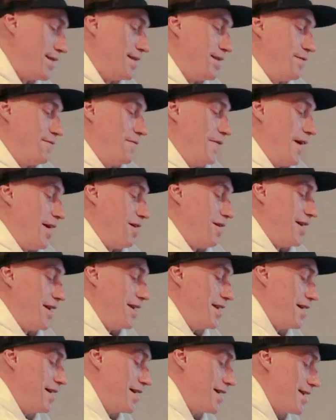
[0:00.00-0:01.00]
is very
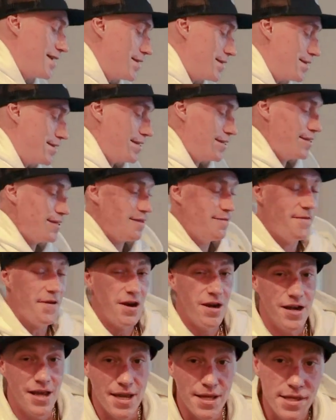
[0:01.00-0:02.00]
nice. This is
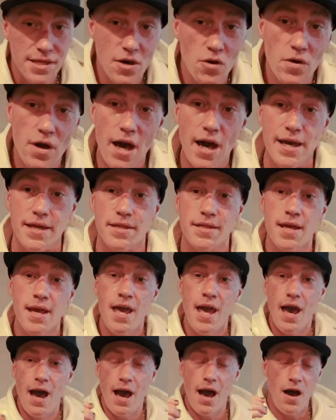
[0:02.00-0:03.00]
very nice. So guys,
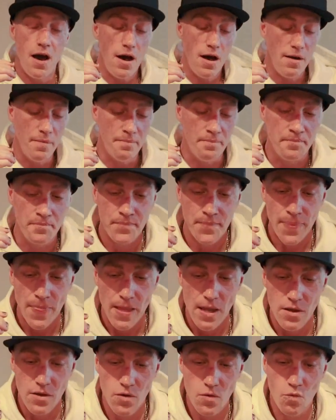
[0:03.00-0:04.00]

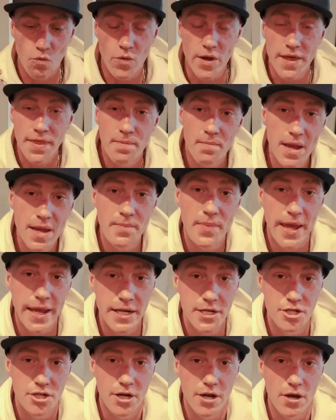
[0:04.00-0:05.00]
with my
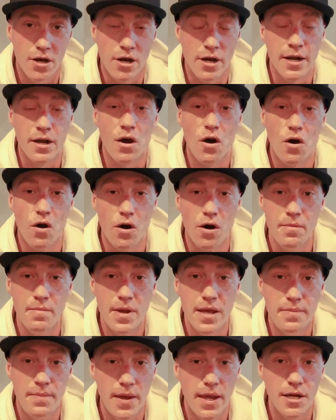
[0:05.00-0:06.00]
Patreon, on
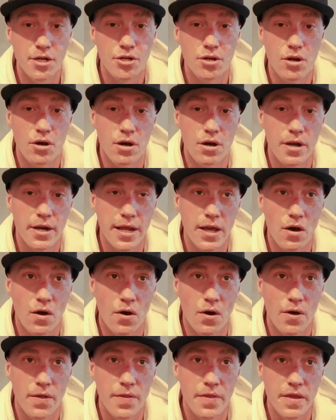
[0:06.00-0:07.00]

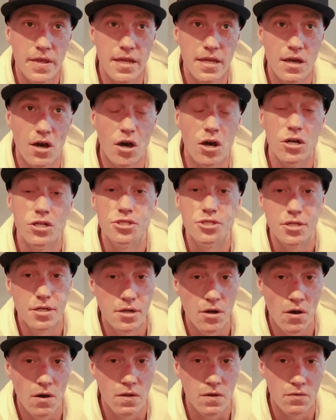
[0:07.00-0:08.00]
the
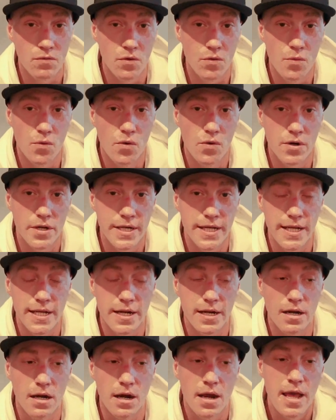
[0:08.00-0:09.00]
$100 reward
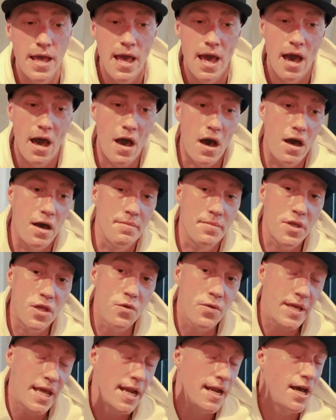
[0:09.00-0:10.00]
tier,
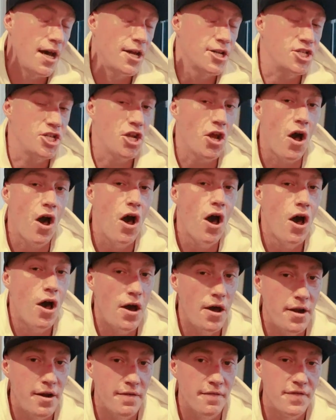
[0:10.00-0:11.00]
you get a
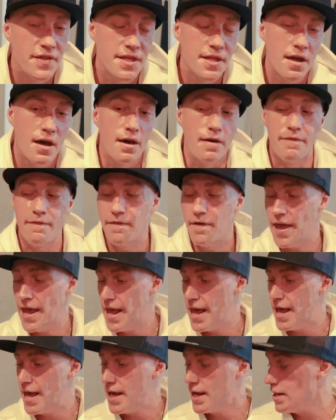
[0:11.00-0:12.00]
ton of stuff.
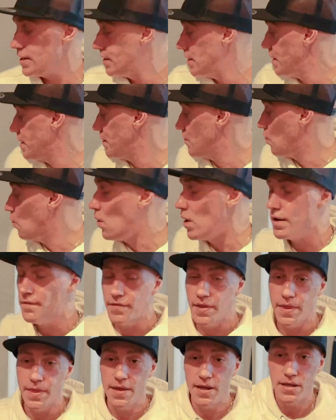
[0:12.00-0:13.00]
And one
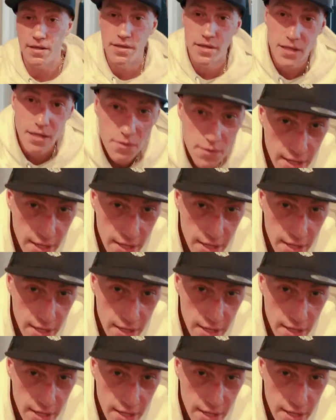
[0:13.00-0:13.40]
of the things that you